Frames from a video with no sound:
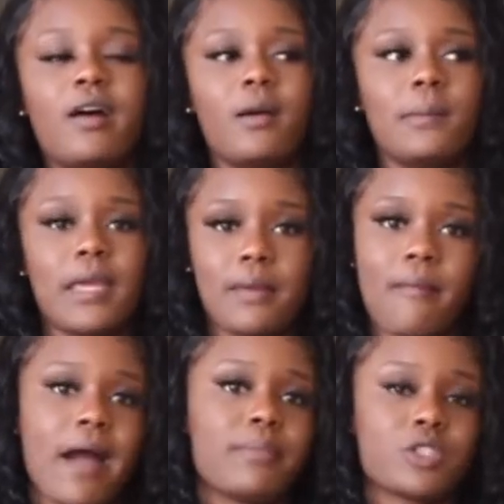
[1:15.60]
In my
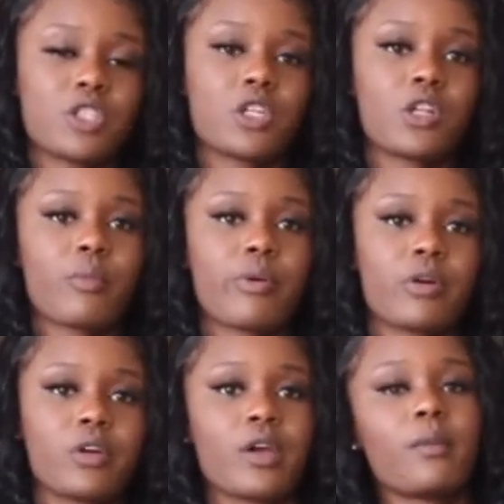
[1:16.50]
particular
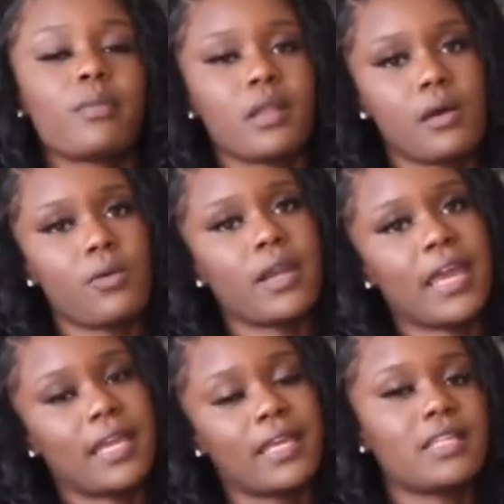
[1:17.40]
program, below an
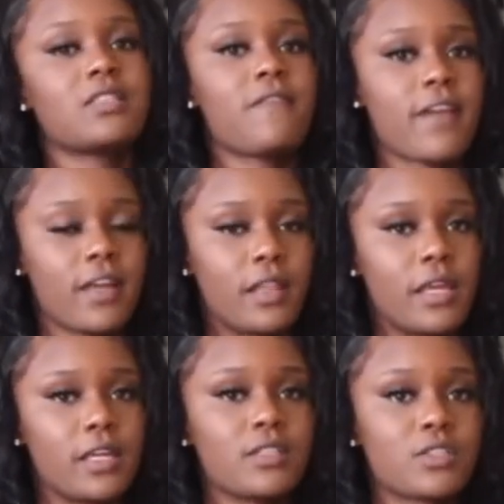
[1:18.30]
80 is failing,
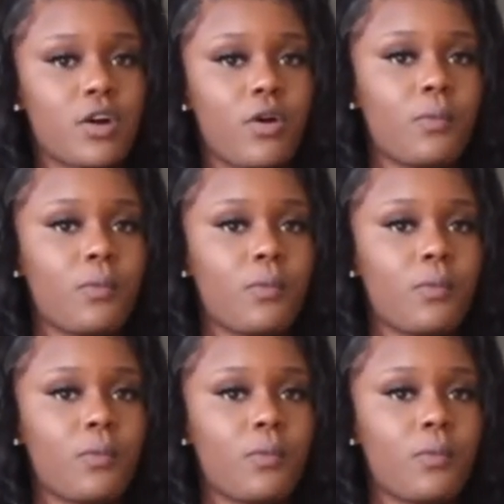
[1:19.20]
so